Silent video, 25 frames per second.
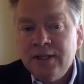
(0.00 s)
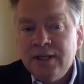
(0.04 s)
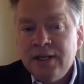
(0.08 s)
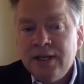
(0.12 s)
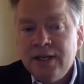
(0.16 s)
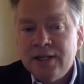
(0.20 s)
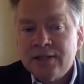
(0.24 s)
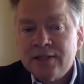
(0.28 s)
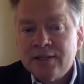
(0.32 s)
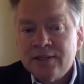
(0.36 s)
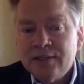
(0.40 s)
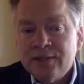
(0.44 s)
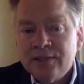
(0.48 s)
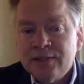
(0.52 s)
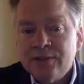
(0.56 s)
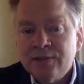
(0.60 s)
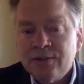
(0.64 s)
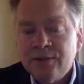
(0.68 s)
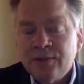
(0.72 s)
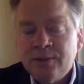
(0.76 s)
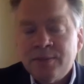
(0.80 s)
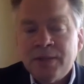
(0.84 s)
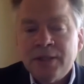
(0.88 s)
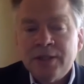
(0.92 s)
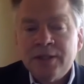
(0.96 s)
as
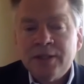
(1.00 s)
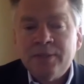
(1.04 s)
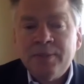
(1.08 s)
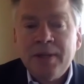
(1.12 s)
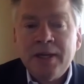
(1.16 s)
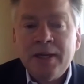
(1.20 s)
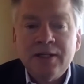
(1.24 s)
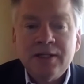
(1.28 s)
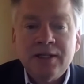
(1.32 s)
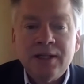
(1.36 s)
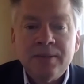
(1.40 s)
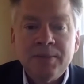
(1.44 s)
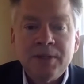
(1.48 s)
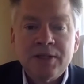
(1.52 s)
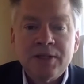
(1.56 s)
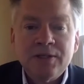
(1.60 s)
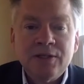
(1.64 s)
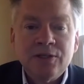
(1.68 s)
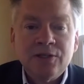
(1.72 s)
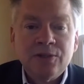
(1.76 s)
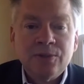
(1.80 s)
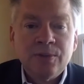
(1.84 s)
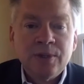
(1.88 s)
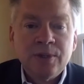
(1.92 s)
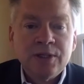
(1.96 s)
concern about the pandemic
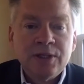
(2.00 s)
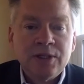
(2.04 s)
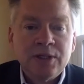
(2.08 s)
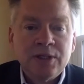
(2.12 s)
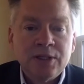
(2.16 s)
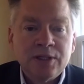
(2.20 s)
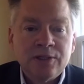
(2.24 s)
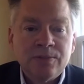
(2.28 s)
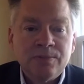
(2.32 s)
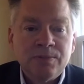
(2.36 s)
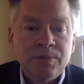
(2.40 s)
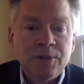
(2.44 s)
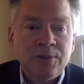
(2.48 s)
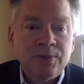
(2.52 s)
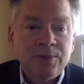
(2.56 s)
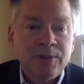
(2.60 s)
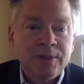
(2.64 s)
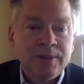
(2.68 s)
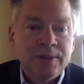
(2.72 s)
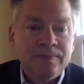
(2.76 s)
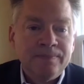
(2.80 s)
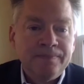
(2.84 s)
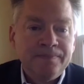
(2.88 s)
situation exploded.